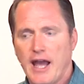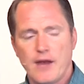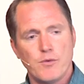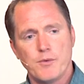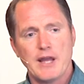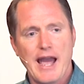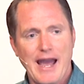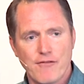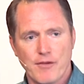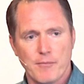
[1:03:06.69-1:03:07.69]
And when we
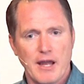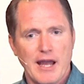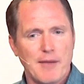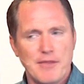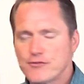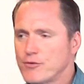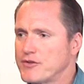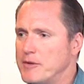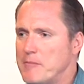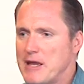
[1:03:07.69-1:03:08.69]
have him, I mean, that's what's
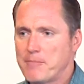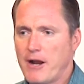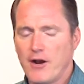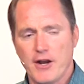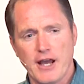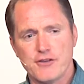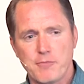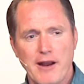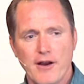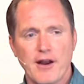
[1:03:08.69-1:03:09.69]
going to make paradise
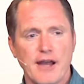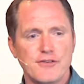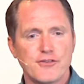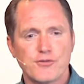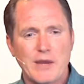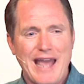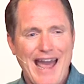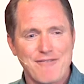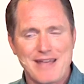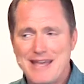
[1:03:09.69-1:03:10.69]
paradise, is we
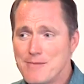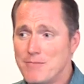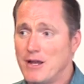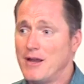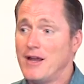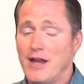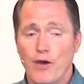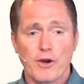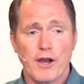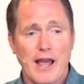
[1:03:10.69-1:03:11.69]
have him.
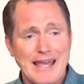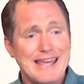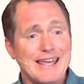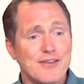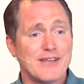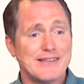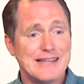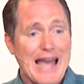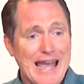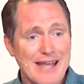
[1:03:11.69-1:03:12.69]
He is at
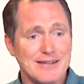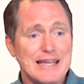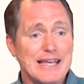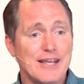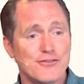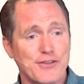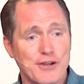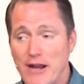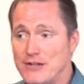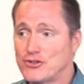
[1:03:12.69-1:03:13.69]
the end. He is the
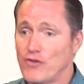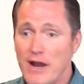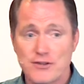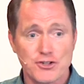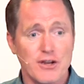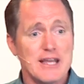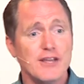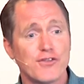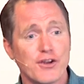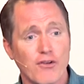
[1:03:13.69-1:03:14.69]
great treasure. He
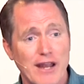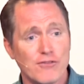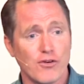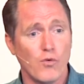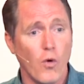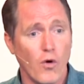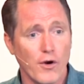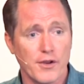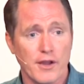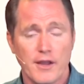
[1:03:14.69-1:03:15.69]
is the great
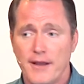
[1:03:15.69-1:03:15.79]
reward.